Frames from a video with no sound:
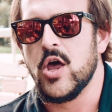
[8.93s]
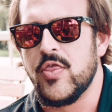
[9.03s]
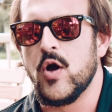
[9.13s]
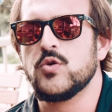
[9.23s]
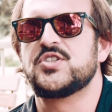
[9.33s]

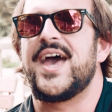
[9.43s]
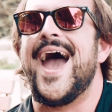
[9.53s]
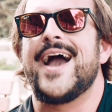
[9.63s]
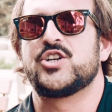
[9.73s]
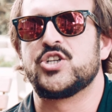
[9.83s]
Those
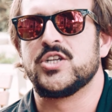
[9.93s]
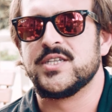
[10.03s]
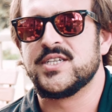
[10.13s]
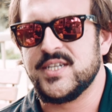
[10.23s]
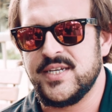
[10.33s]

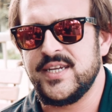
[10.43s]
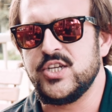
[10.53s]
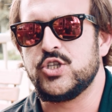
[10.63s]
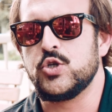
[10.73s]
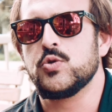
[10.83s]
actions
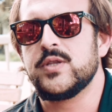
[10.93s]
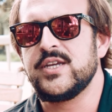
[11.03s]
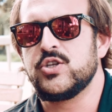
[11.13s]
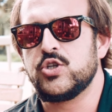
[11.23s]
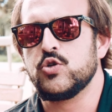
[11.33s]
need to
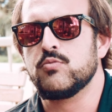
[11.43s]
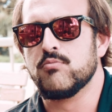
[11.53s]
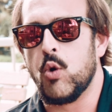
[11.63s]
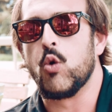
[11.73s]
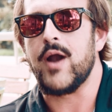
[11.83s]
lead to
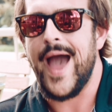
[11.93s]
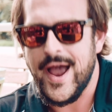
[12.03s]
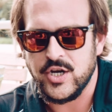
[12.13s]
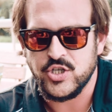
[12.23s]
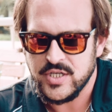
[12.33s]
more
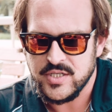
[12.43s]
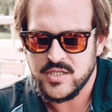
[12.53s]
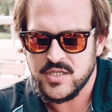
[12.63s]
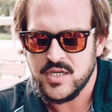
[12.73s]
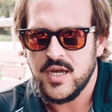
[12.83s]

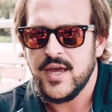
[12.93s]
actions.